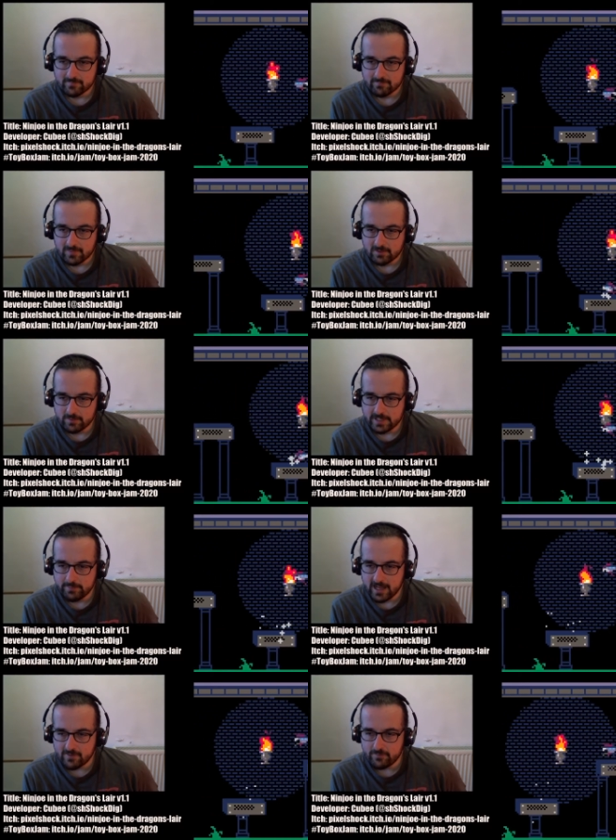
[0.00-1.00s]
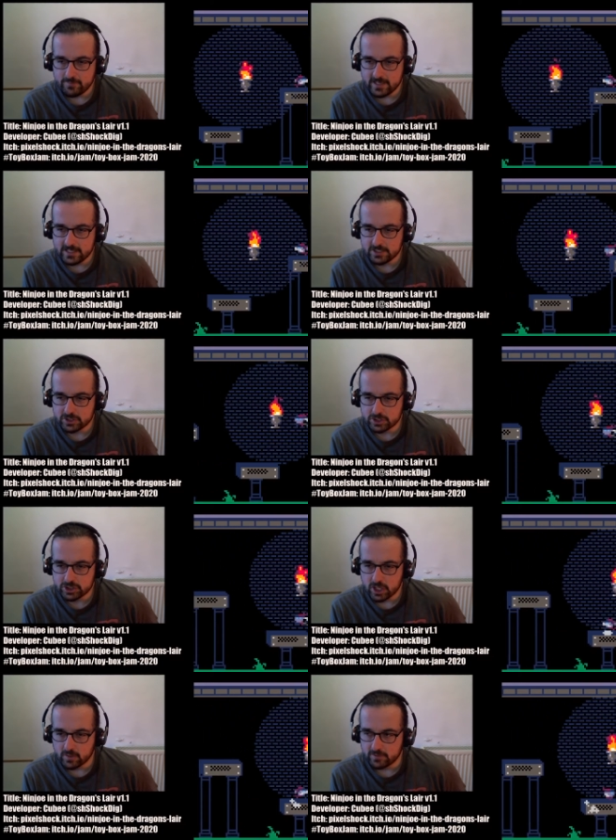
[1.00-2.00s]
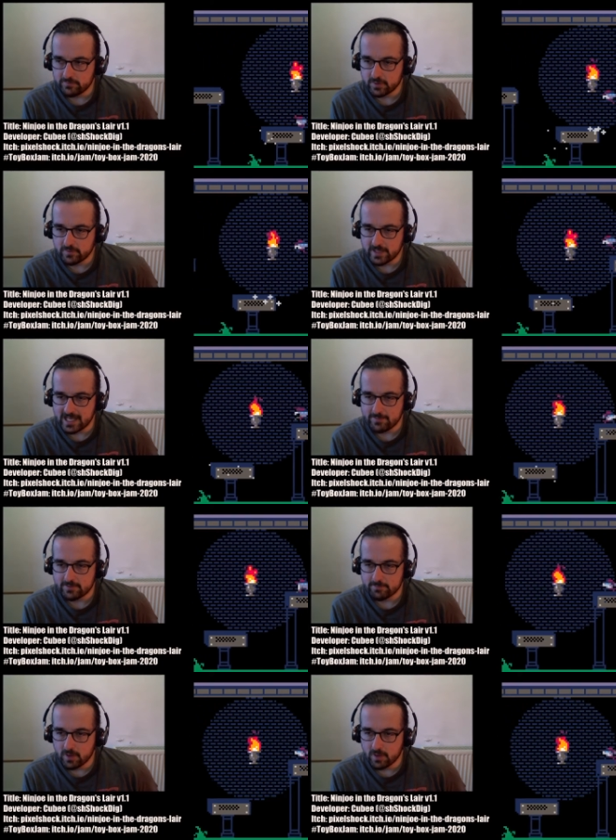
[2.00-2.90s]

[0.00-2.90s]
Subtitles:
So I mean, apart from Ninjoe and a few of the enemies,